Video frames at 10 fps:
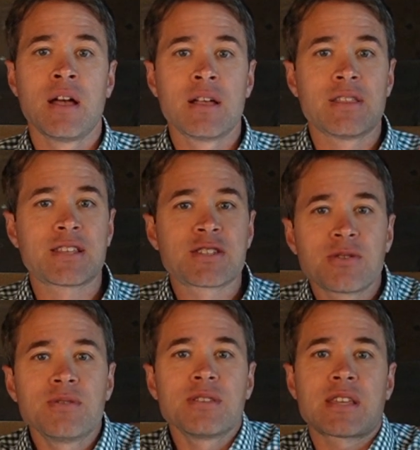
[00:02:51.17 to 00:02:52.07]
That
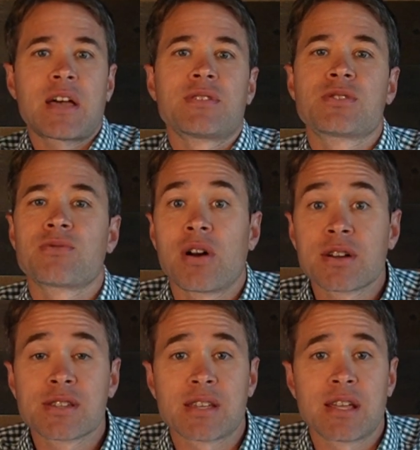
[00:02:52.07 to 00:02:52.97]
students have a
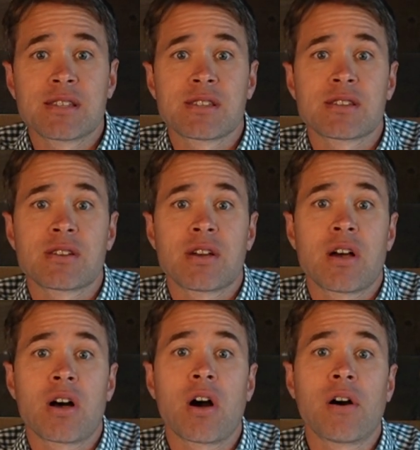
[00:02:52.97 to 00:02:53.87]
strong sense
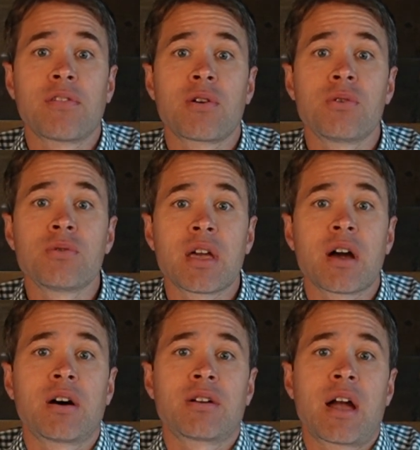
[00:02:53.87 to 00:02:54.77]
of who they
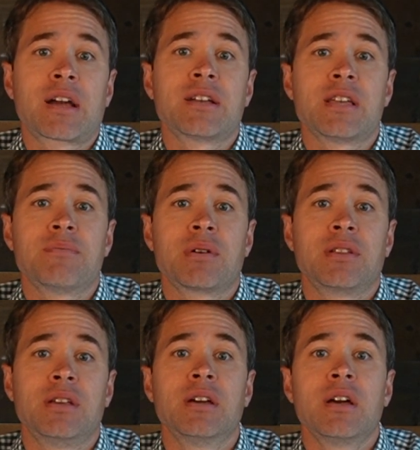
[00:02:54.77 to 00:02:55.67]
are
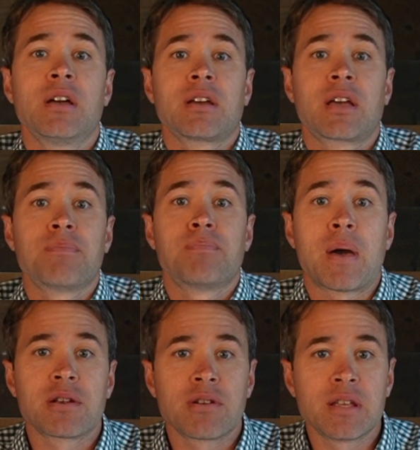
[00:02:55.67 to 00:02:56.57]
academically, can
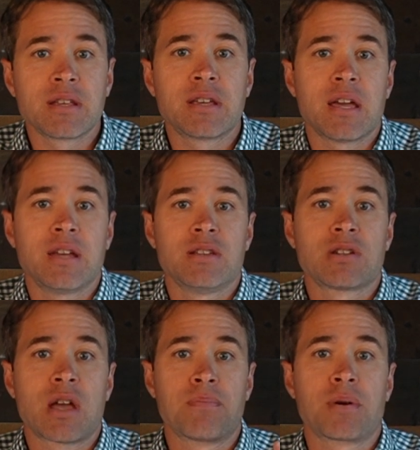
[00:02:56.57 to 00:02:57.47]
better
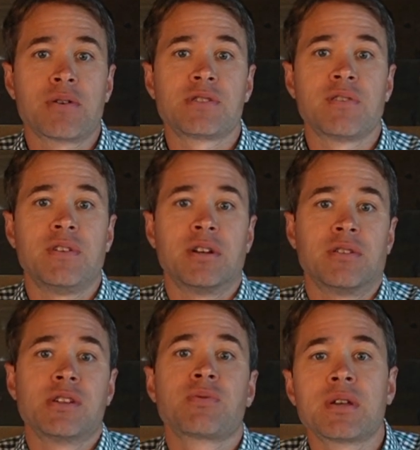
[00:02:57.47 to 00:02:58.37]
engage and persevere
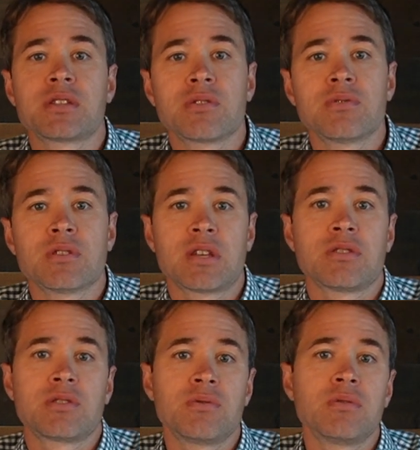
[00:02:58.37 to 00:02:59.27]
is why
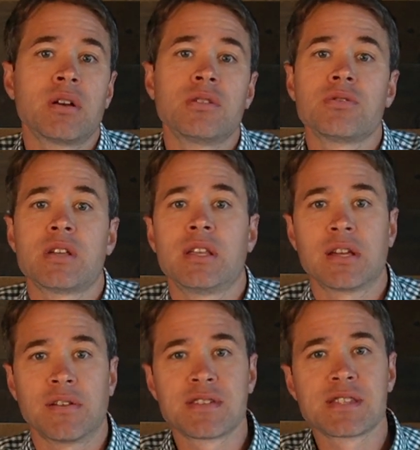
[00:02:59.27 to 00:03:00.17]
student
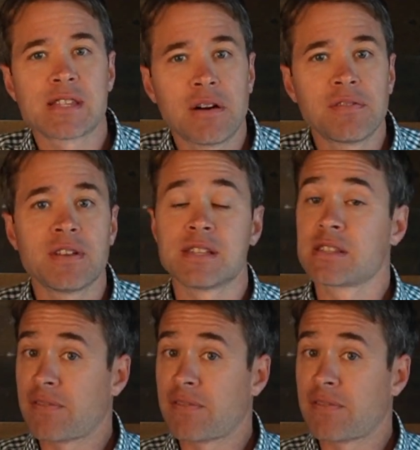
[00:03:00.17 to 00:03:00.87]
understanding of self is the